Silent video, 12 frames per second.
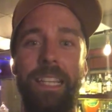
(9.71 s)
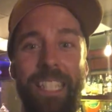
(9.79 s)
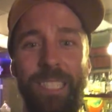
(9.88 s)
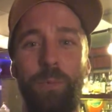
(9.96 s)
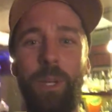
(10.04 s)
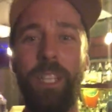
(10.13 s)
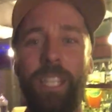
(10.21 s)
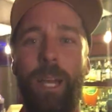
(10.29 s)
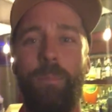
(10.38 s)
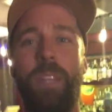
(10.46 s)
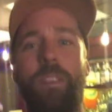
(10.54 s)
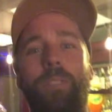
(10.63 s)
This weekly
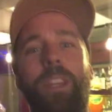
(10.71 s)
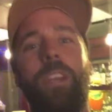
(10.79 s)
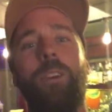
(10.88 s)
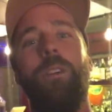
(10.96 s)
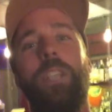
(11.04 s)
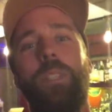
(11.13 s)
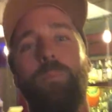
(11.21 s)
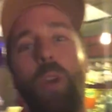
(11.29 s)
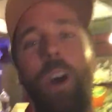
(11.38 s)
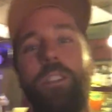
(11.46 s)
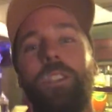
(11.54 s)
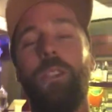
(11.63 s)
update video is
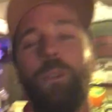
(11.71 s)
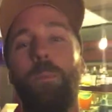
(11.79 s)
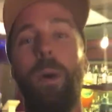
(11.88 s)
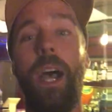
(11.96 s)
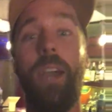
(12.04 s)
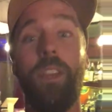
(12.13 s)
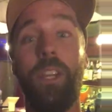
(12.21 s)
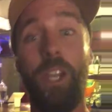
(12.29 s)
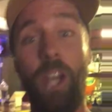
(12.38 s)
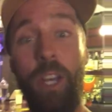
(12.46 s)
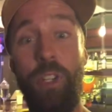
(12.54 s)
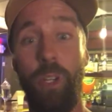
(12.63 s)
brought to you by The
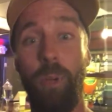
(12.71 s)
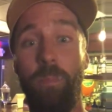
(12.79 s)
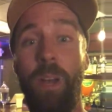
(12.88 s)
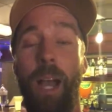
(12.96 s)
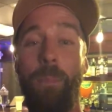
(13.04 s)
Conundrum.